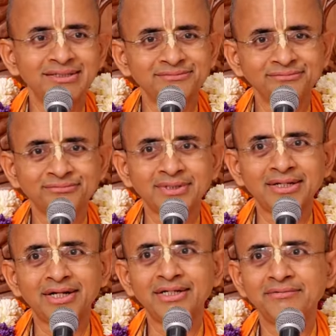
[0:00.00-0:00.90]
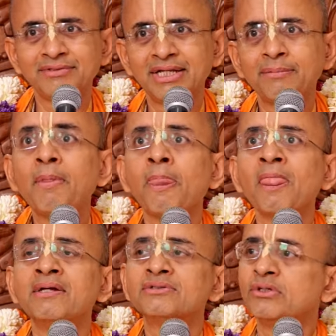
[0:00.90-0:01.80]
Huh? that kind of name.
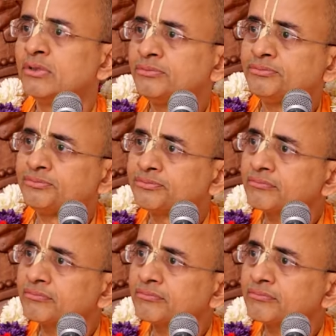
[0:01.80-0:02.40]
So